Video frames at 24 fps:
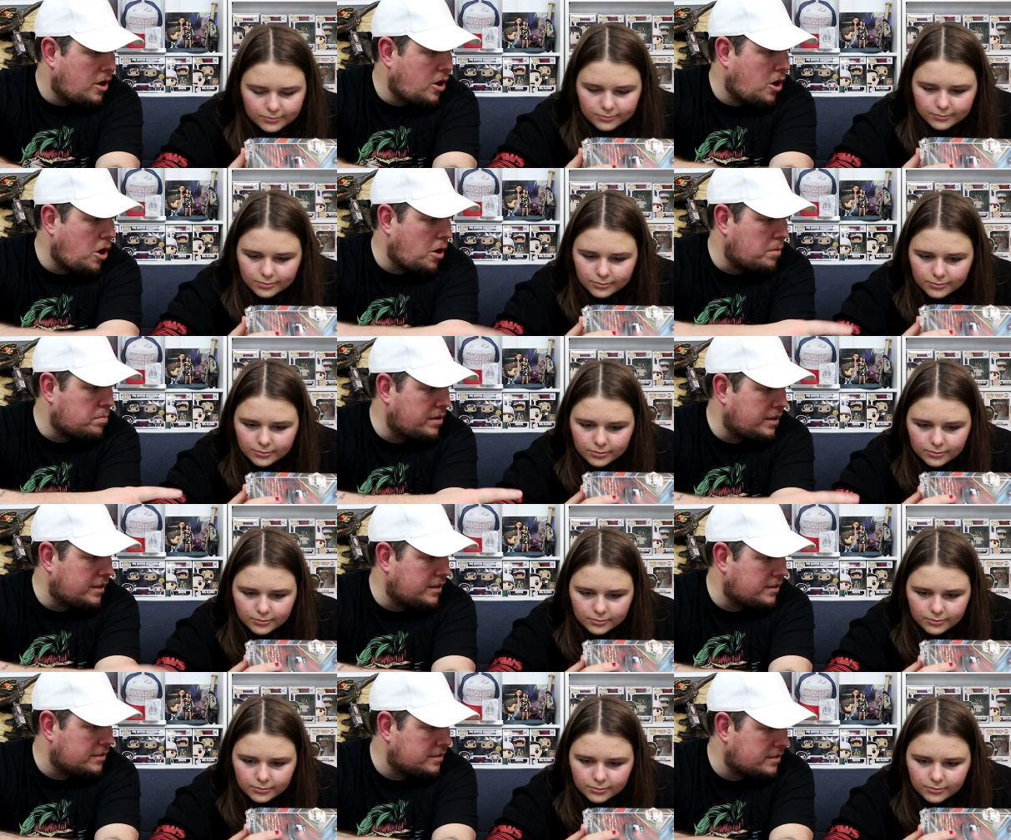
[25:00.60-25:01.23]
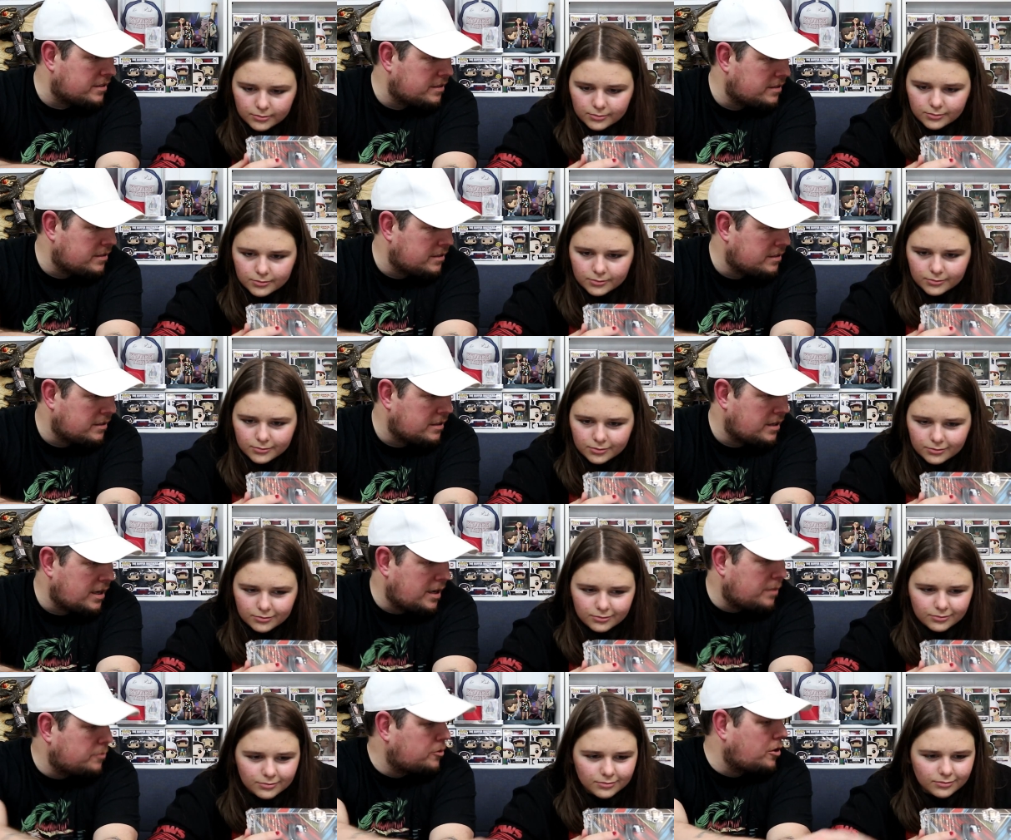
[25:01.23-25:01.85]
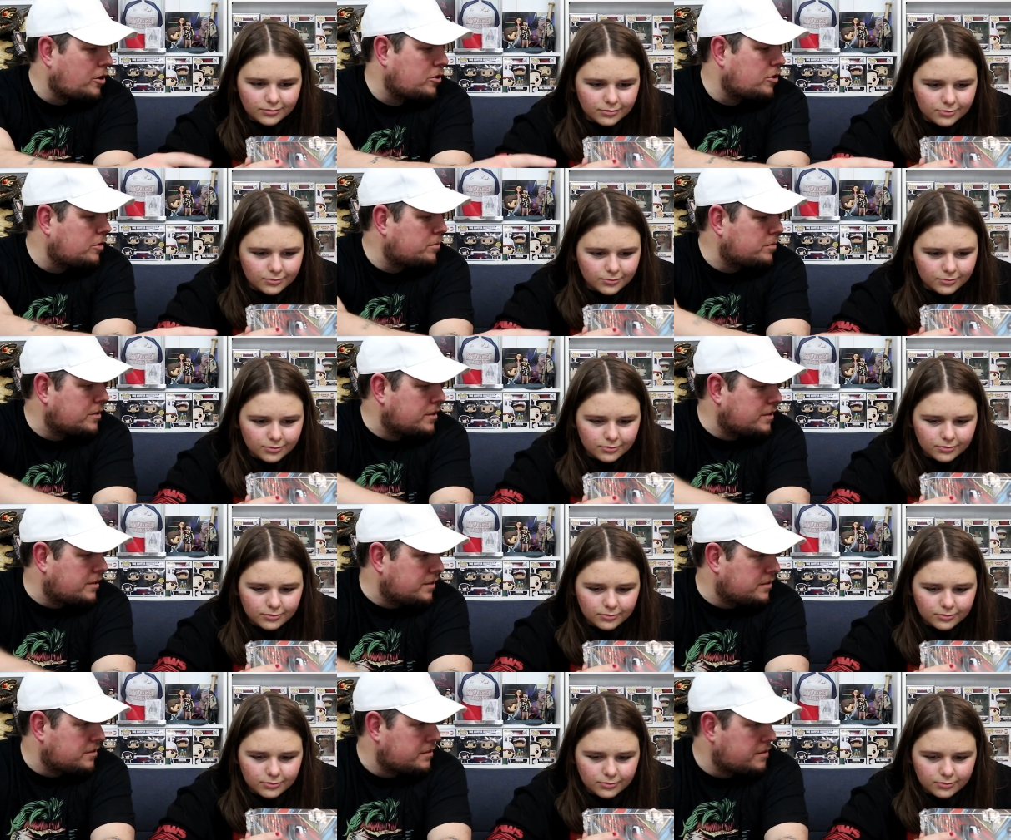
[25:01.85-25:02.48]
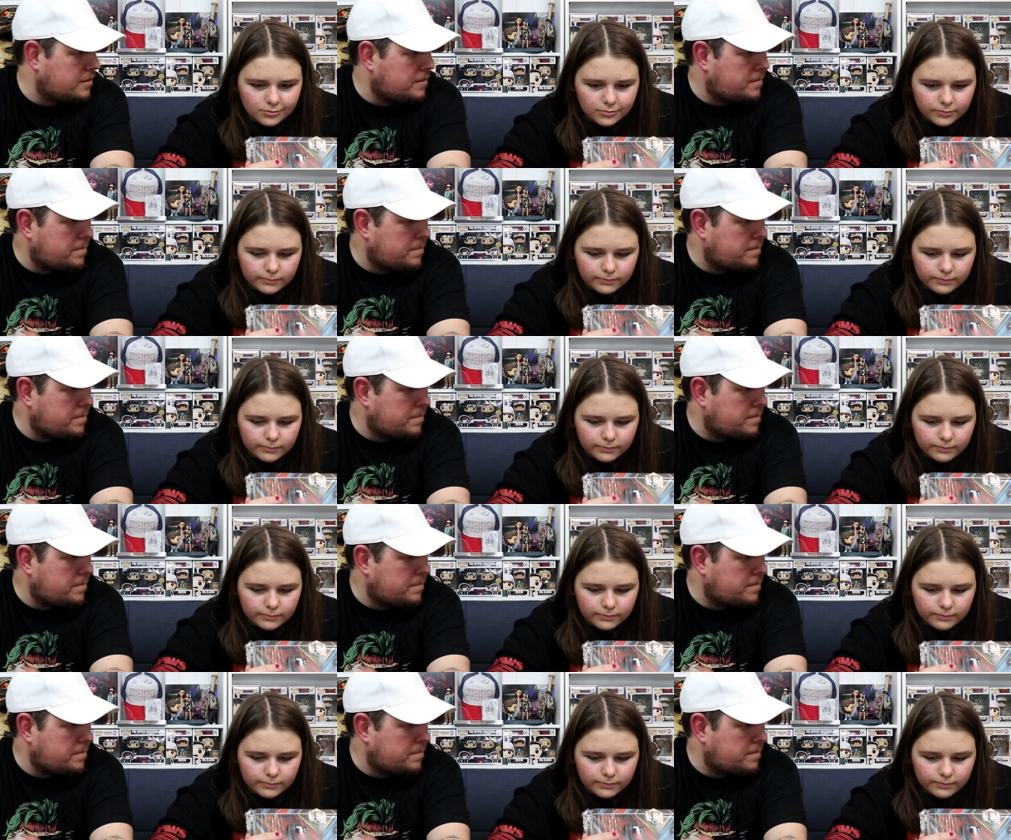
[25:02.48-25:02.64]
Speaker 1: Oh, brilliant! I'm not opening this.